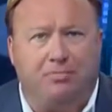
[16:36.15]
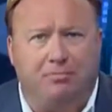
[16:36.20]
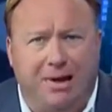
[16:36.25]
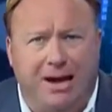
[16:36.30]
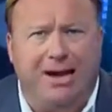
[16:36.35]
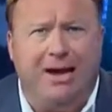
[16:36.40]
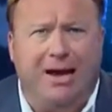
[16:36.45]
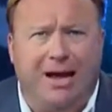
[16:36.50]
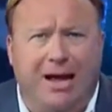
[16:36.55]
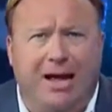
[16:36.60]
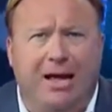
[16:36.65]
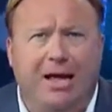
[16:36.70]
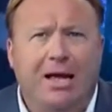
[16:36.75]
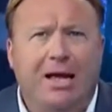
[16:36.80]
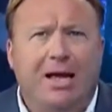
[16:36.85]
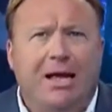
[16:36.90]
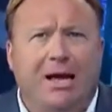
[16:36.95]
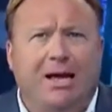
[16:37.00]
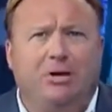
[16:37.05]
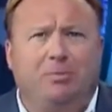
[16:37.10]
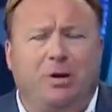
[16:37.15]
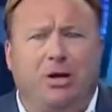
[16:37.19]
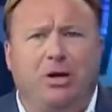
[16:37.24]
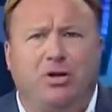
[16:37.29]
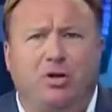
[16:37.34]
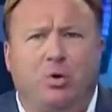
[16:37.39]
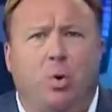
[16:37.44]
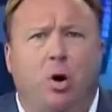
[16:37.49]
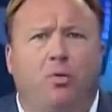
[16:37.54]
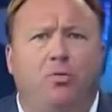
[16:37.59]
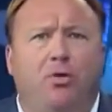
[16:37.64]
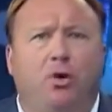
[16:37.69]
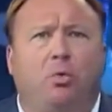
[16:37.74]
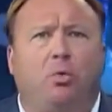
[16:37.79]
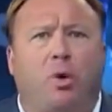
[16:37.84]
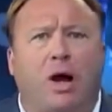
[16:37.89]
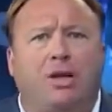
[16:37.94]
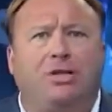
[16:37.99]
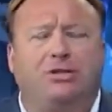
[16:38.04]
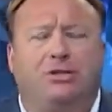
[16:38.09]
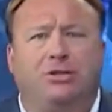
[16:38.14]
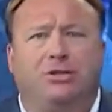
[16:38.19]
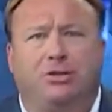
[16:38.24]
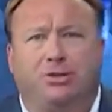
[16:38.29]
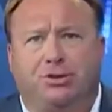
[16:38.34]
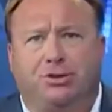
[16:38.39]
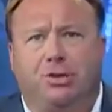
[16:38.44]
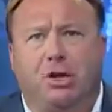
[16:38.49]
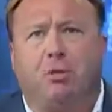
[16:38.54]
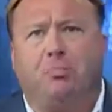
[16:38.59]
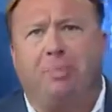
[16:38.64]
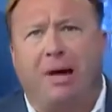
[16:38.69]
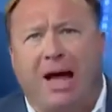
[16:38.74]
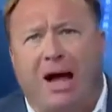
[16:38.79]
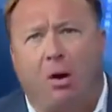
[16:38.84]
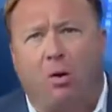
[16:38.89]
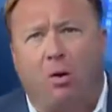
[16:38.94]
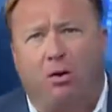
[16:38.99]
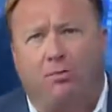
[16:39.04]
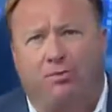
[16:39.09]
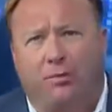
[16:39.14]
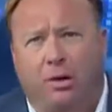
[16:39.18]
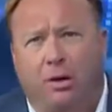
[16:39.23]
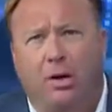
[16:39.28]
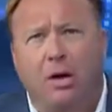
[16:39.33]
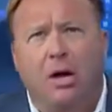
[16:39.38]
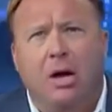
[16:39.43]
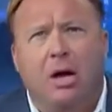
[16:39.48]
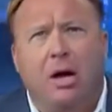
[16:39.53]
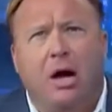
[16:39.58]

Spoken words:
media, is because, quote, the Russians are so powerful.